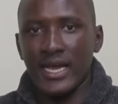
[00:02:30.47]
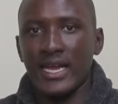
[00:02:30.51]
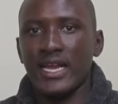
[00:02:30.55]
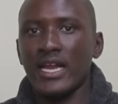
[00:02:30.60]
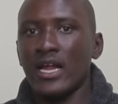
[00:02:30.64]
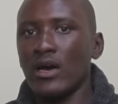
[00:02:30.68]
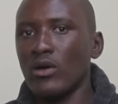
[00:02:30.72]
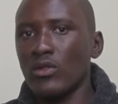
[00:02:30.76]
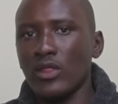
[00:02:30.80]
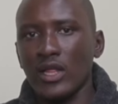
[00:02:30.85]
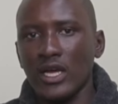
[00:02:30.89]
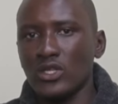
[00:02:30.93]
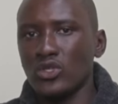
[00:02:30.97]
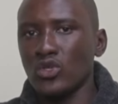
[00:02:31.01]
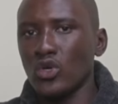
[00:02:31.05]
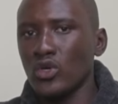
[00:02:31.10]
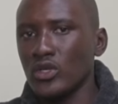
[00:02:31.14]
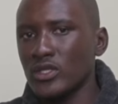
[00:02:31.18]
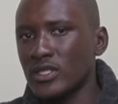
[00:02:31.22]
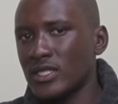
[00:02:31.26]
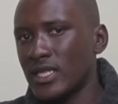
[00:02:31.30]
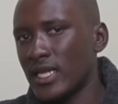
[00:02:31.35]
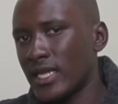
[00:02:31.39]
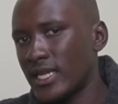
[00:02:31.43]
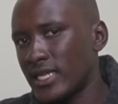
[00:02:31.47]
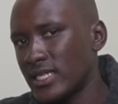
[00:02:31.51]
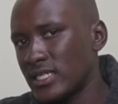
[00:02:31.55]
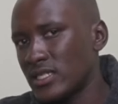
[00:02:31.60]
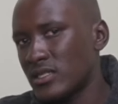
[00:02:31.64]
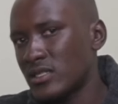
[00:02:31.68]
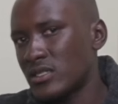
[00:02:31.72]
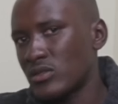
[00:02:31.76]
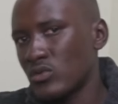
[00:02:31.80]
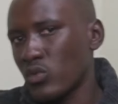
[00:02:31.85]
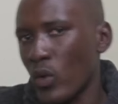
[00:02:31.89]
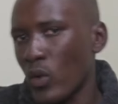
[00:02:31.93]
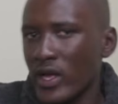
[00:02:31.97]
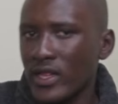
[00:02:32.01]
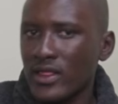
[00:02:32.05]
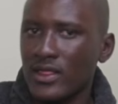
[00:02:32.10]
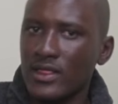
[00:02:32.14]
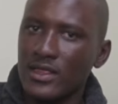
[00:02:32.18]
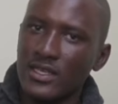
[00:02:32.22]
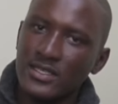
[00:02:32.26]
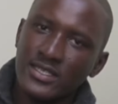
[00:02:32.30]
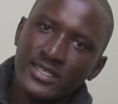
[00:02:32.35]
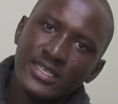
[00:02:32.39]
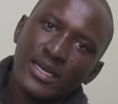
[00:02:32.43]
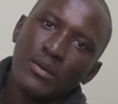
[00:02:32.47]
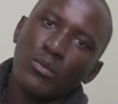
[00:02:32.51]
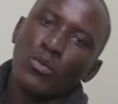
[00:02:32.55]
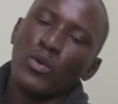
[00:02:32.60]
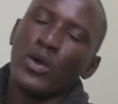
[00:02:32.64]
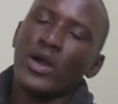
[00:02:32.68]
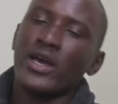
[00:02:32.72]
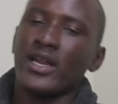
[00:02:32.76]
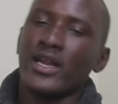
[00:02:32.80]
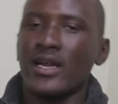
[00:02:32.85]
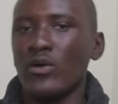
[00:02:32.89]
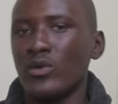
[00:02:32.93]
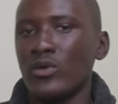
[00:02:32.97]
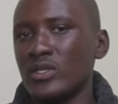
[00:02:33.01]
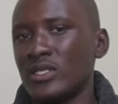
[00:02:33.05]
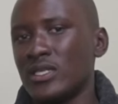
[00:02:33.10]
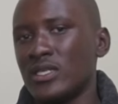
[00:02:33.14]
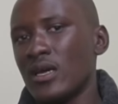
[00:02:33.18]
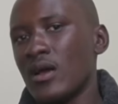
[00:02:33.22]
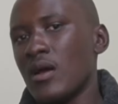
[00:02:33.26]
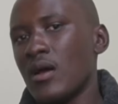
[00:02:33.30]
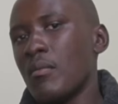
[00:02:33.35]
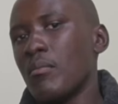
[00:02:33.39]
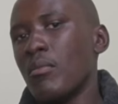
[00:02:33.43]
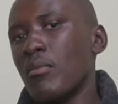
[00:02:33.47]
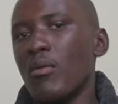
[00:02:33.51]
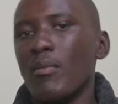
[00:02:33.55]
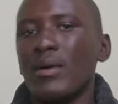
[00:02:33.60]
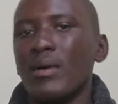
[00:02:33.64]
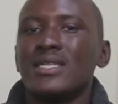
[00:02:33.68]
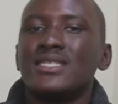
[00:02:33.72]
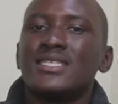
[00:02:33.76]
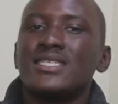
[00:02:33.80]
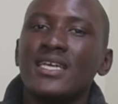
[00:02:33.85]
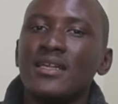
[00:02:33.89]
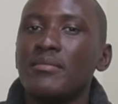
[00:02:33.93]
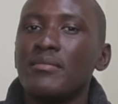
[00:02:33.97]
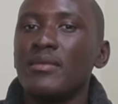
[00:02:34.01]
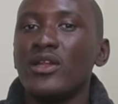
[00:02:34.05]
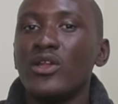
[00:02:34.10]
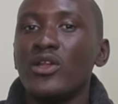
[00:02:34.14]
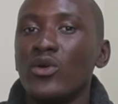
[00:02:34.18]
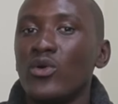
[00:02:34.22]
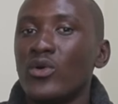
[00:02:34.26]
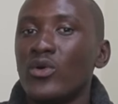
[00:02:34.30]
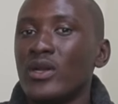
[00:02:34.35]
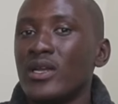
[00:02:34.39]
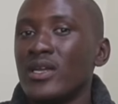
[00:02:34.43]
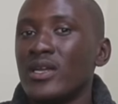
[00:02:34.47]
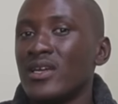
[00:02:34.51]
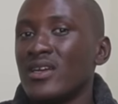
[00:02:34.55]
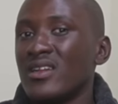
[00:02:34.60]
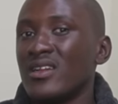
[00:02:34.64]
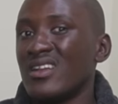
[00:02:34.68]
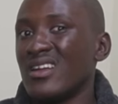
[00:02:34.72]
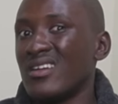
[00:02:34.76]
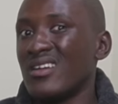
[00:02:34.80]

And now there are talks that he's worth somewhere around Boma 10 million.